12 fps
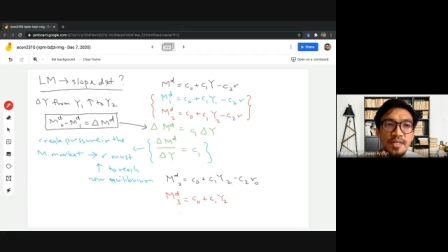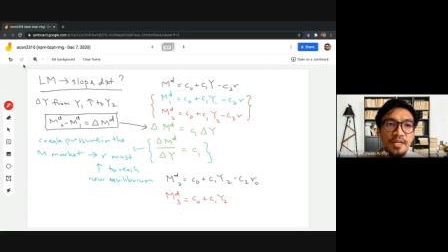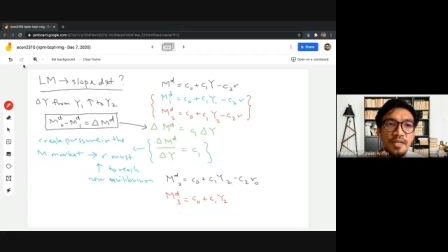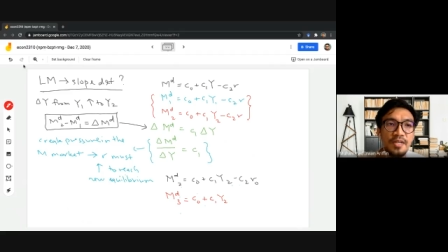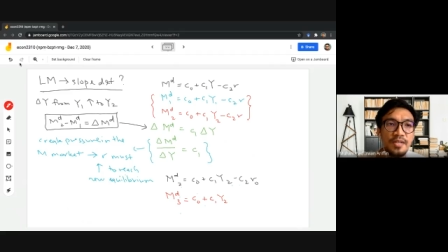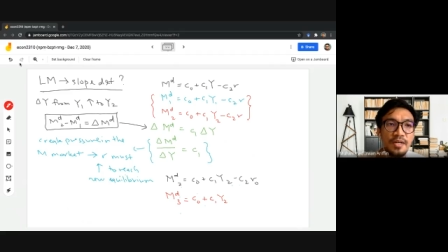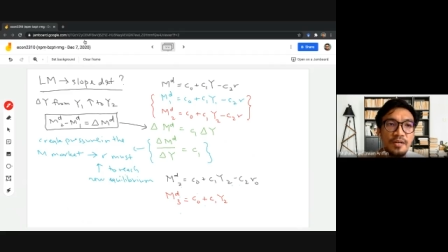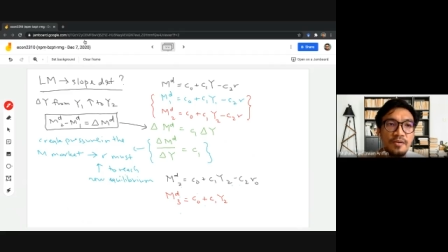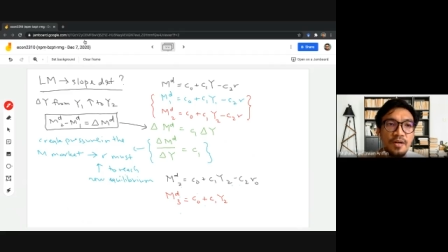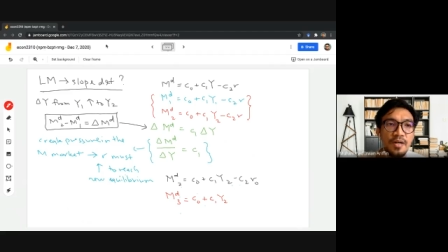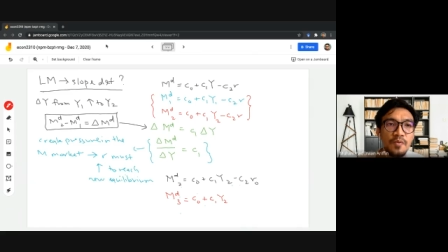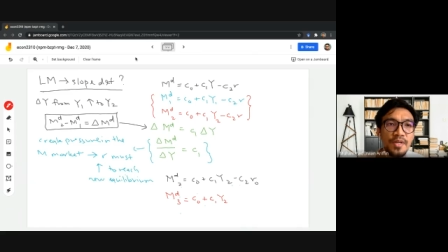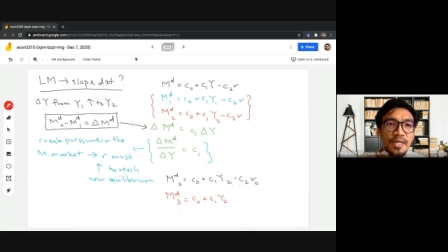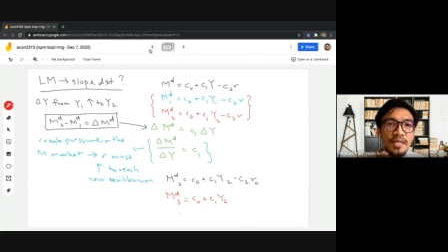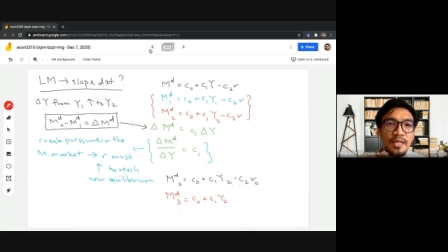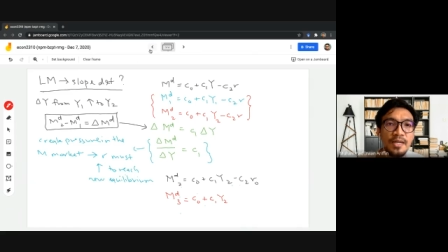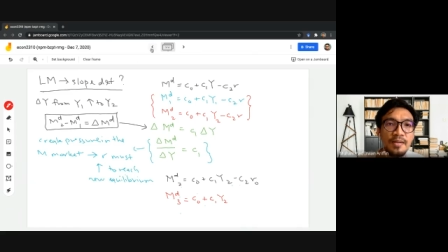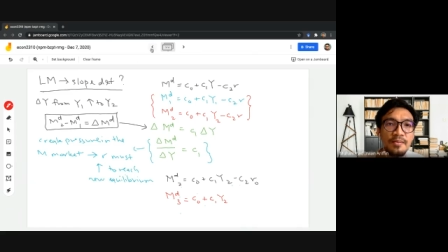now our
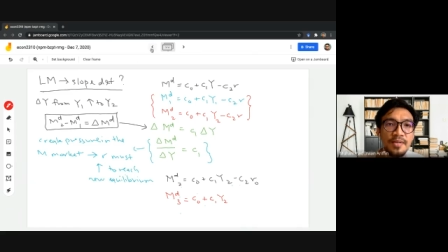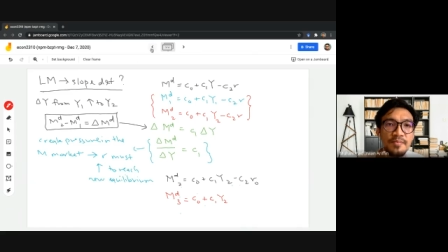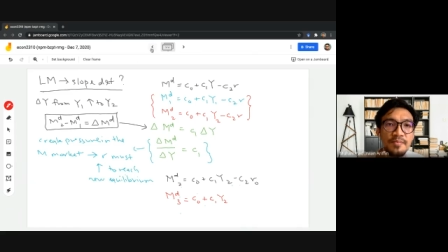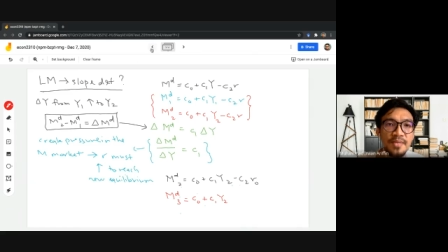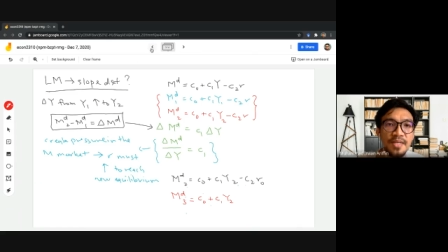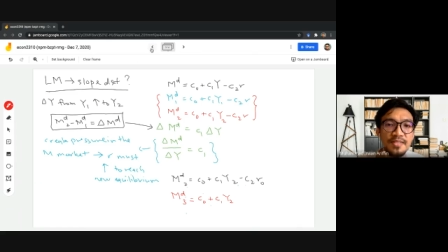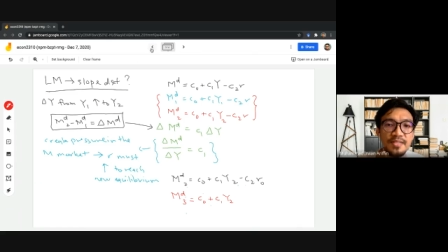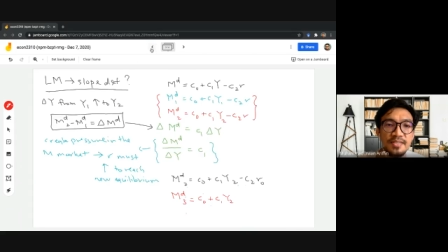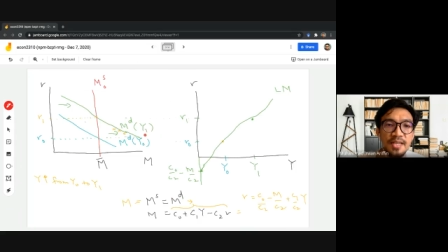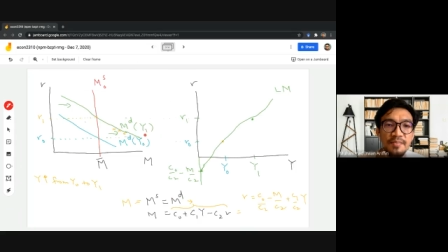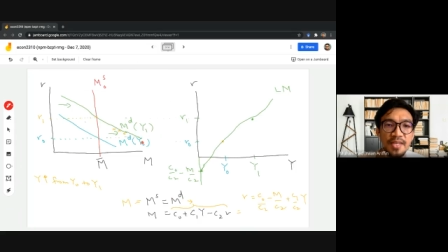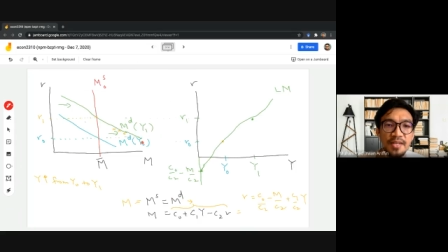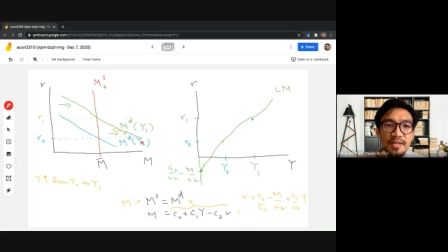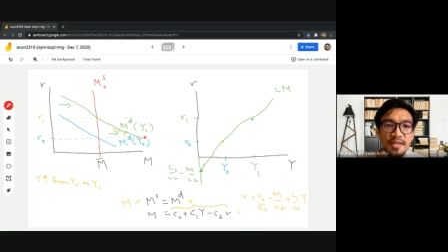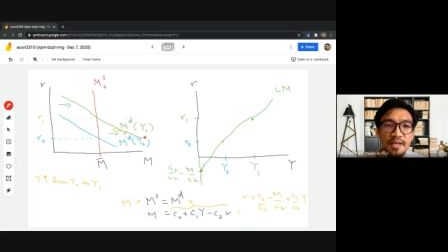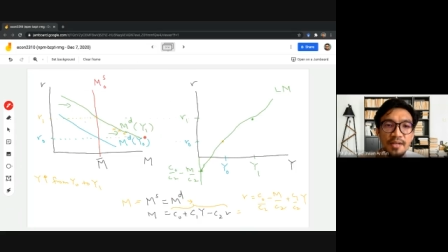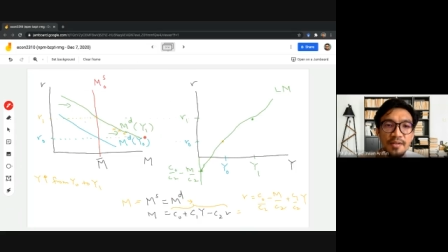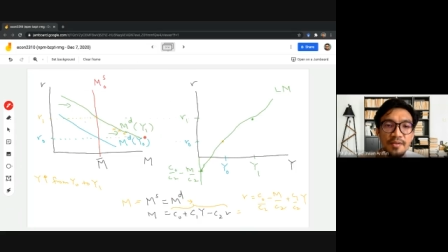income remains the same here
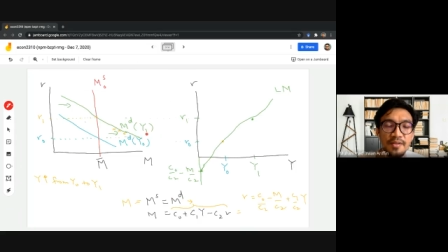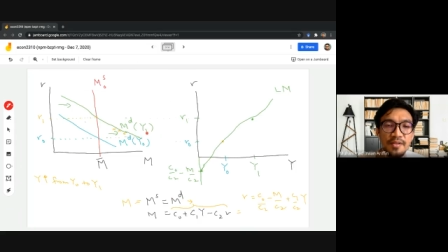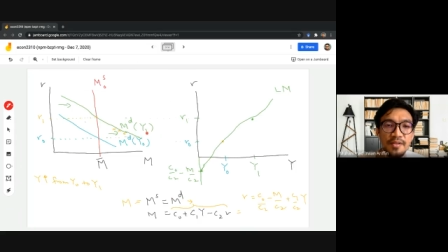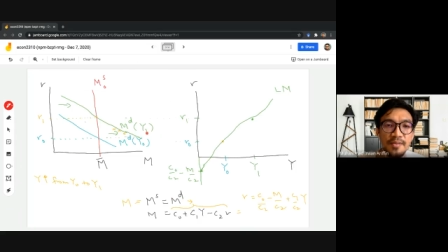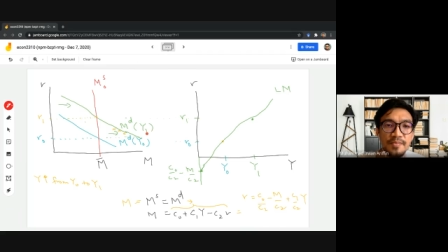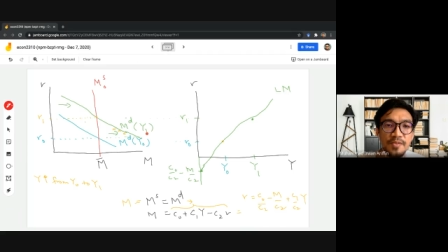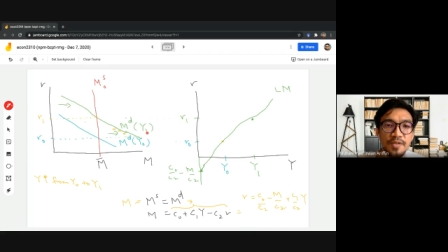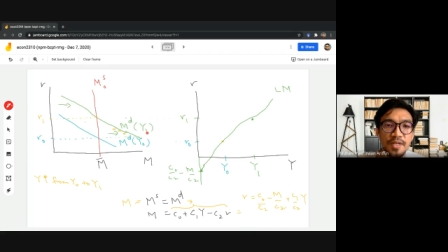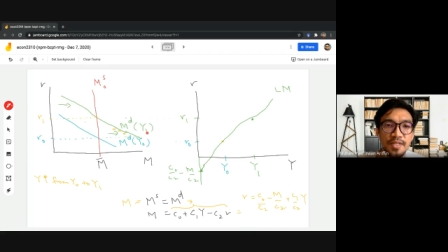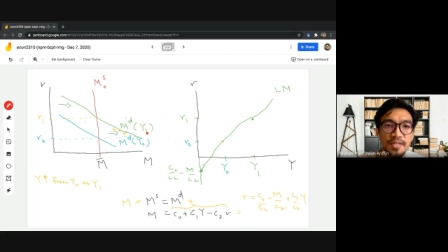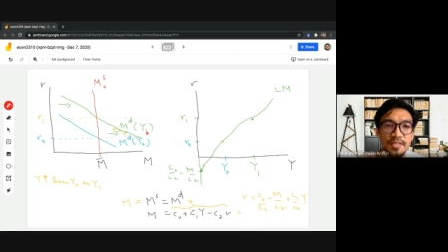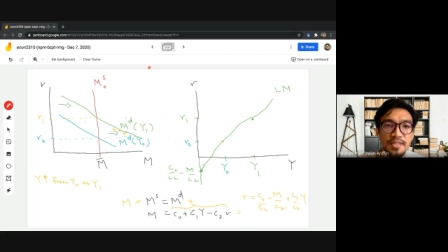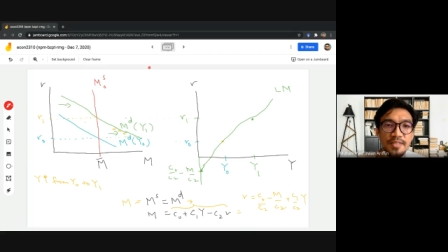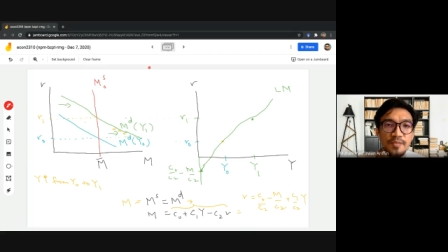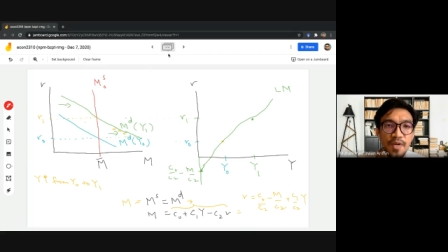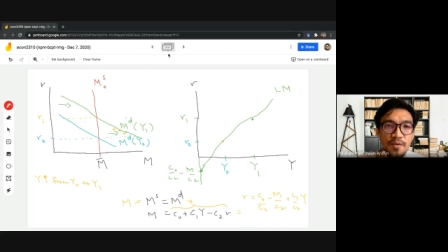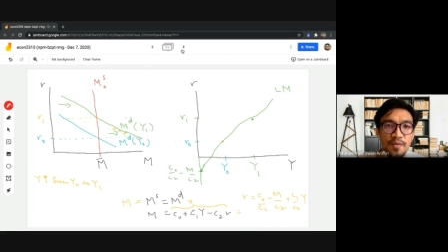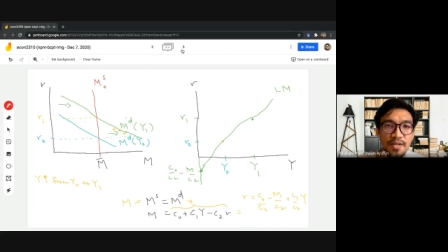at, um, sorry, this is
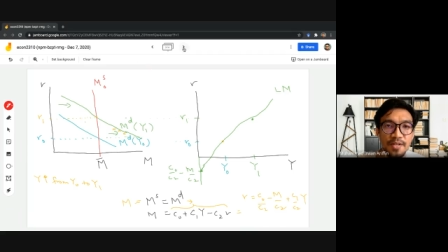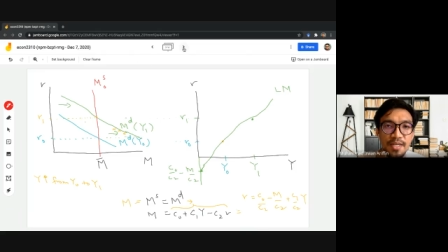Y1.